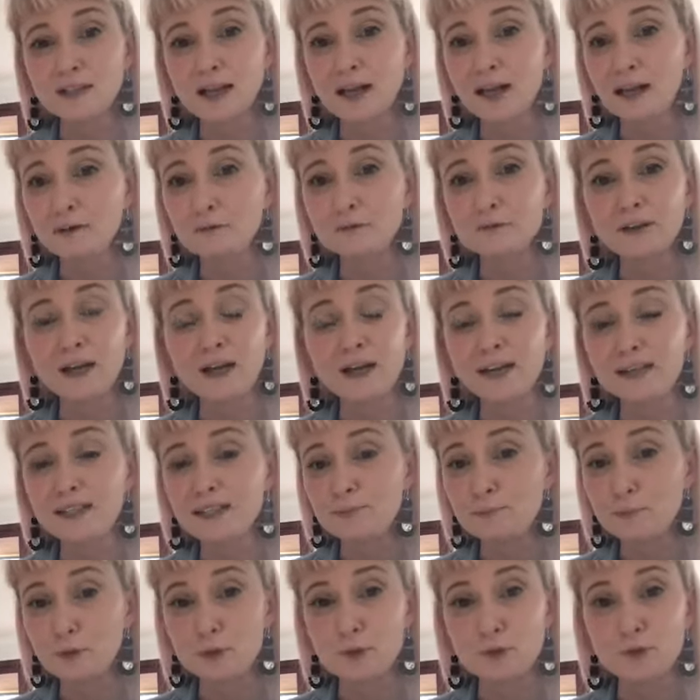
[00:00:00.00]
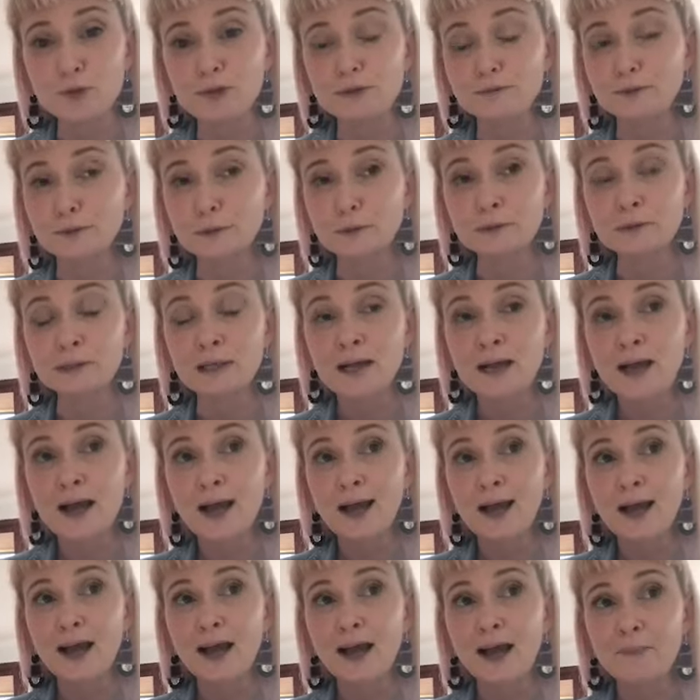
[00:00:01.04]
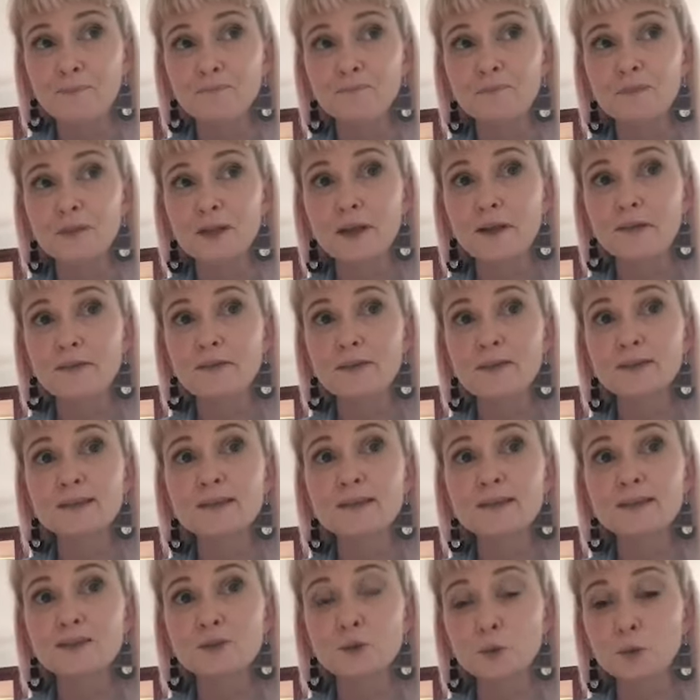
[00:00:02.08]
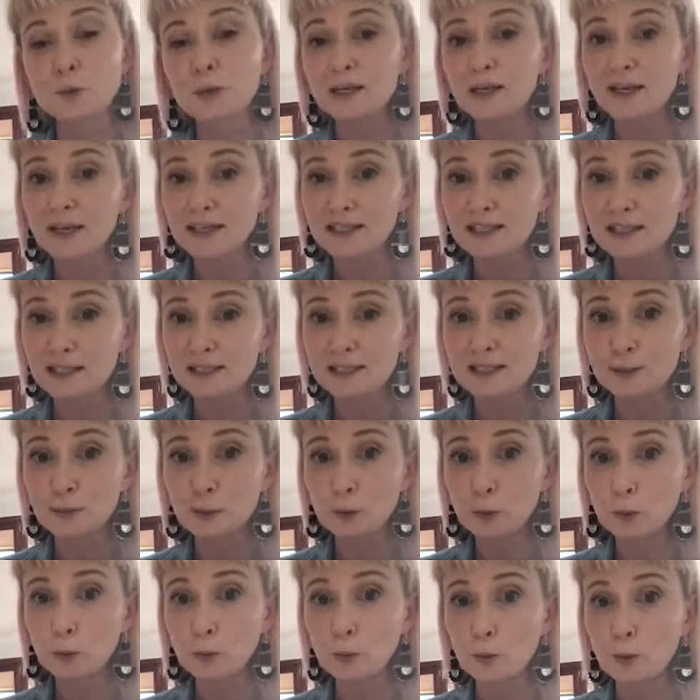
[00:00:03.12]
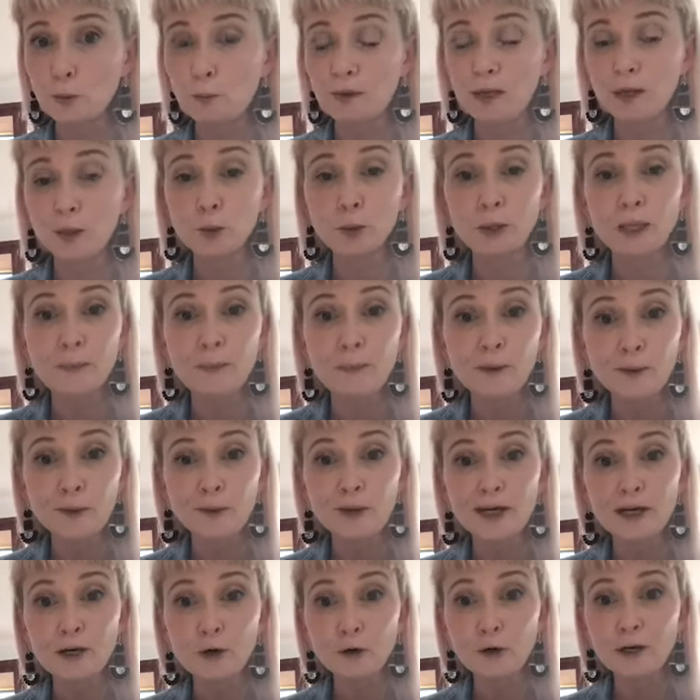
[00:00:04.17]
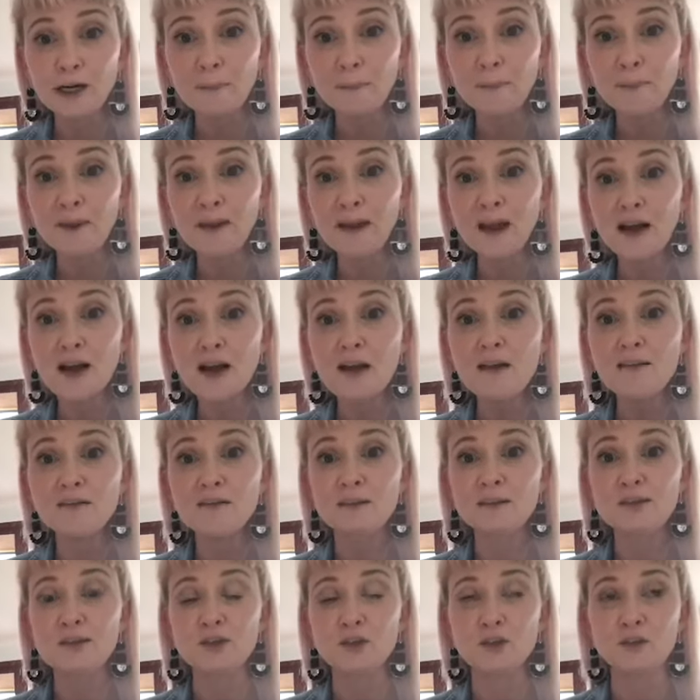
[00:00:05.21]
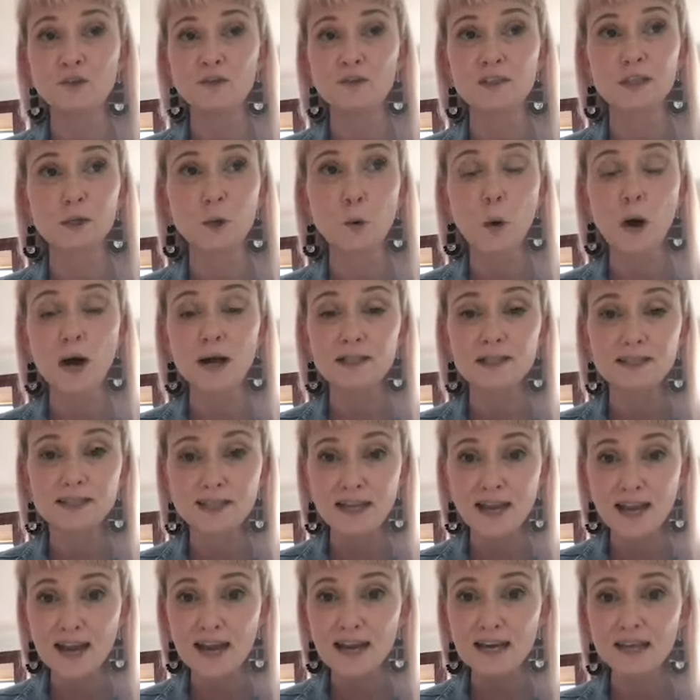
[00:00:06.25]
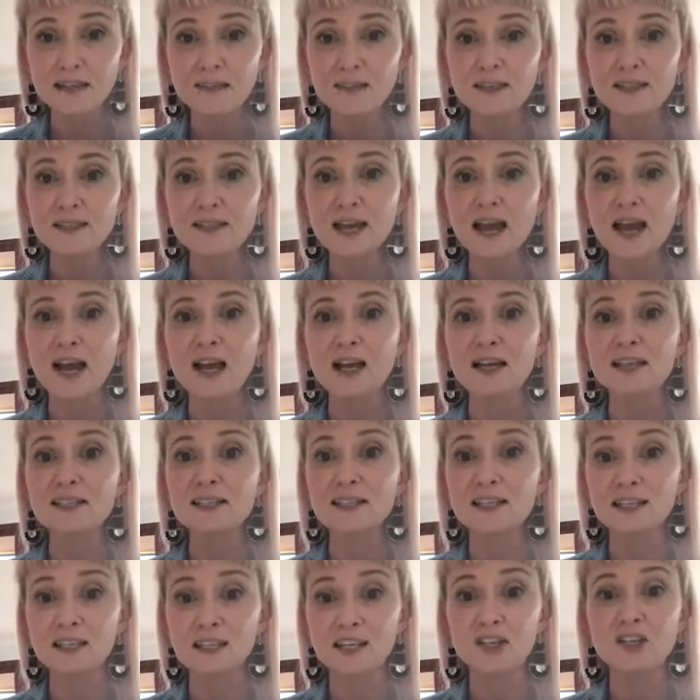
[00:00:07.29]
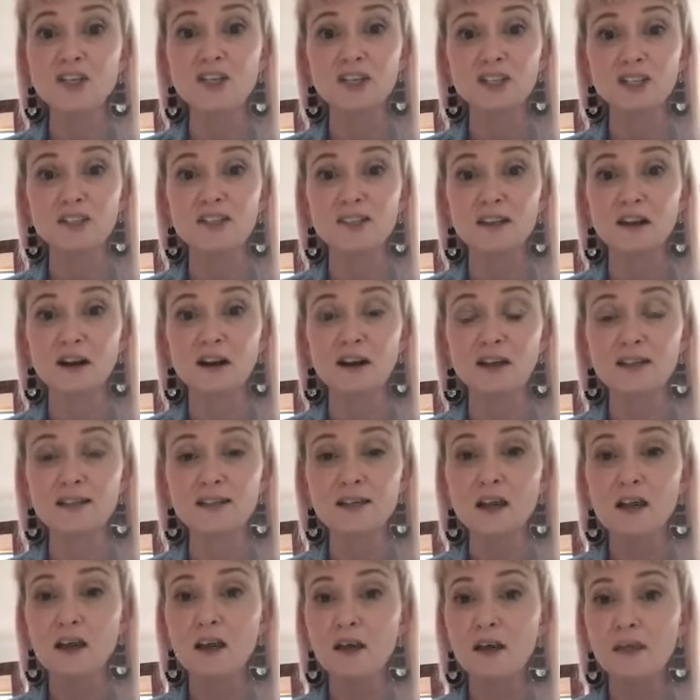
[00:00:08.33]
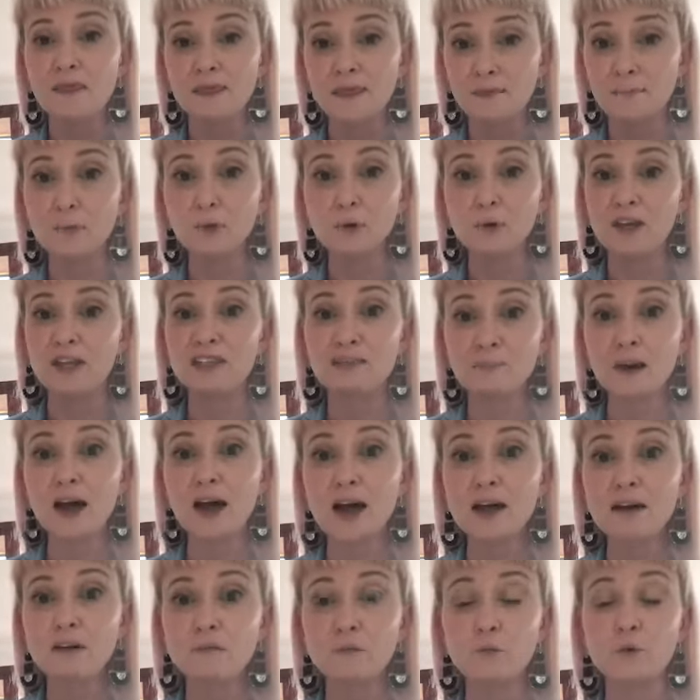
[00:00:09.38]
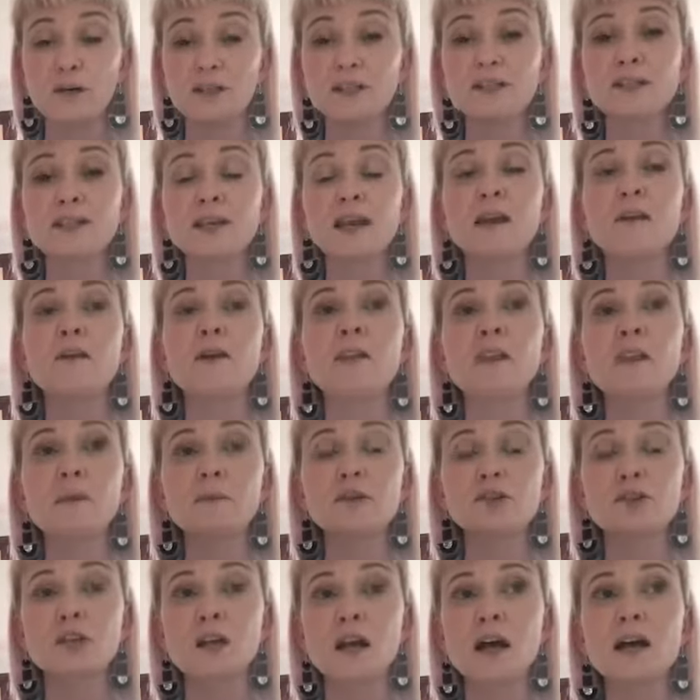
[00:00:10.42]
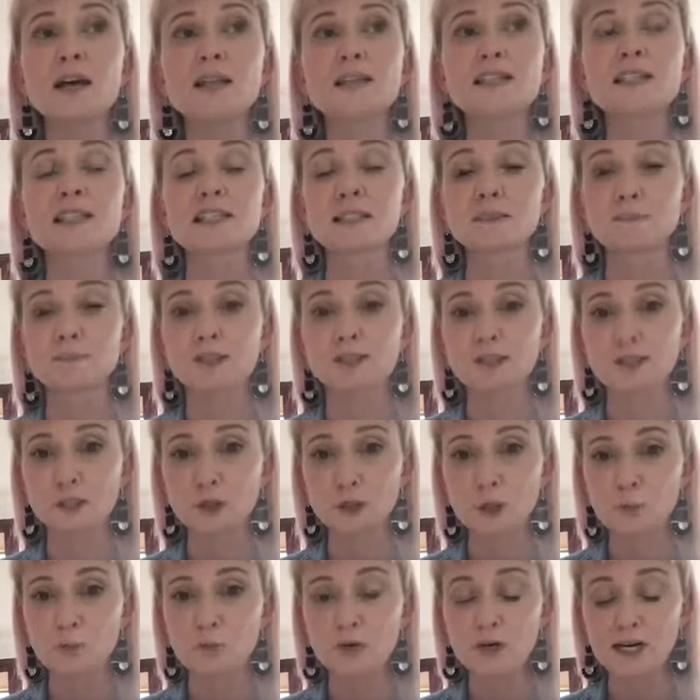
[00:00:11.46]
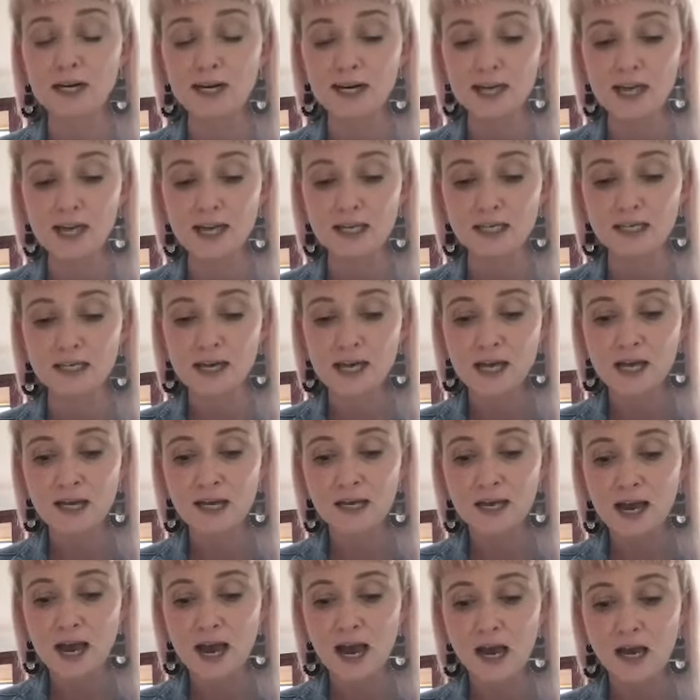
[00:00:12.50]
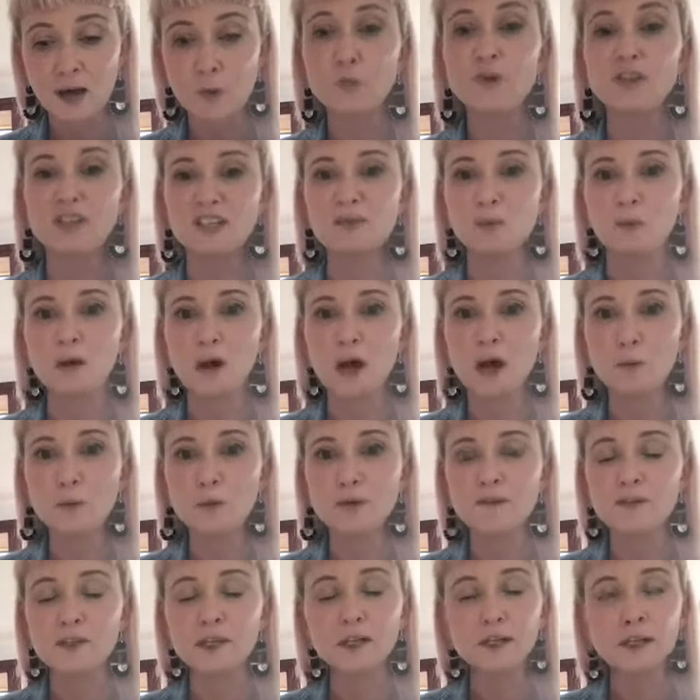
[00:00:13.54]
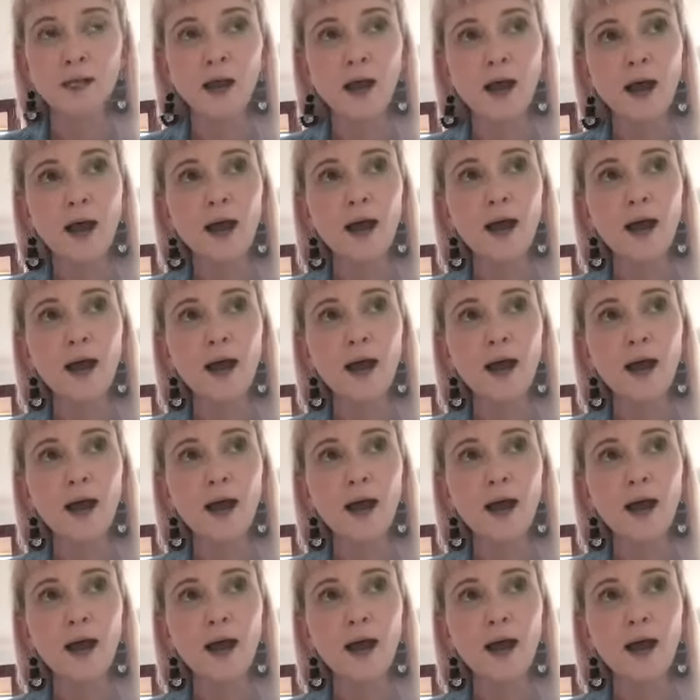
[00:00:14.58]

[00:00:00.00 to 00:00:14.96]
love, and it's beautiful. The story gets a bit creepier and creepier. The students are quite scared in this house. The teacher decides the book is part of what is scaring them, and she asks them to stop reading it, which is what I would have done.